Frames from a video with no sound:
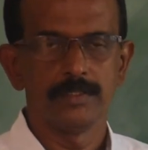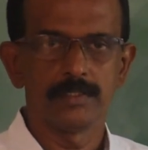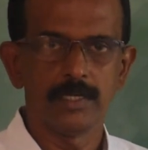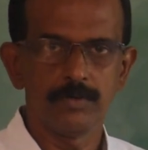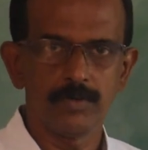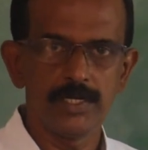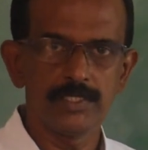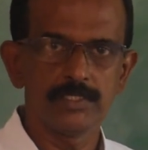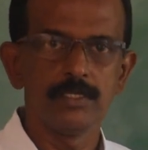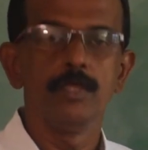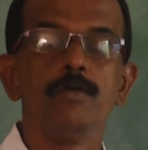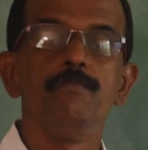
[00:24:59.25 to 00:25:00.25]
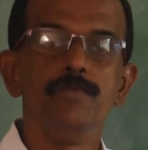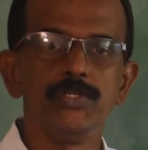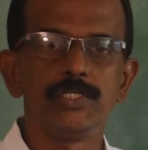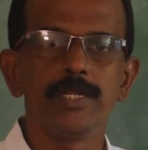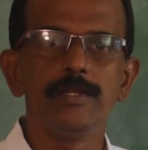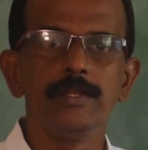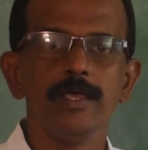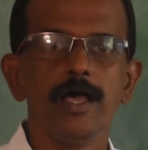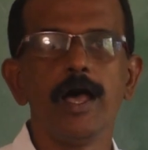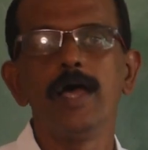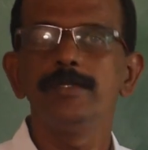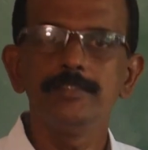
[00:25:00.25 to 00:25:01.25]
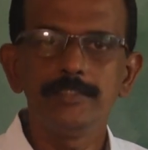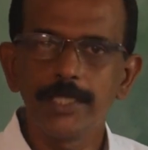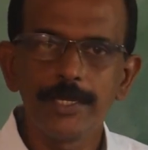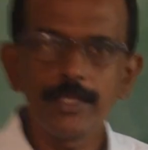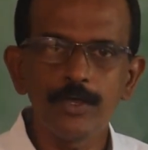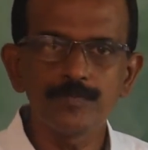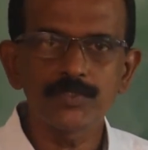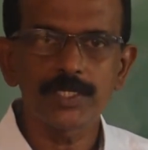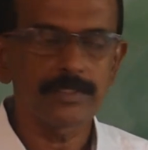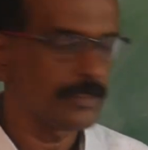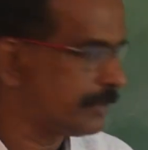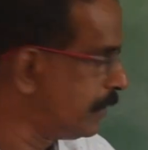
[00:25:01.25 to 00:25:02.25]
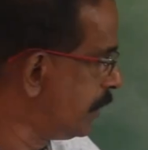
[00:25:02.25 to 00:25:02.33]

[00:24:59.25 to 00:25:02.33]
Third one is vision and chaining obstructed.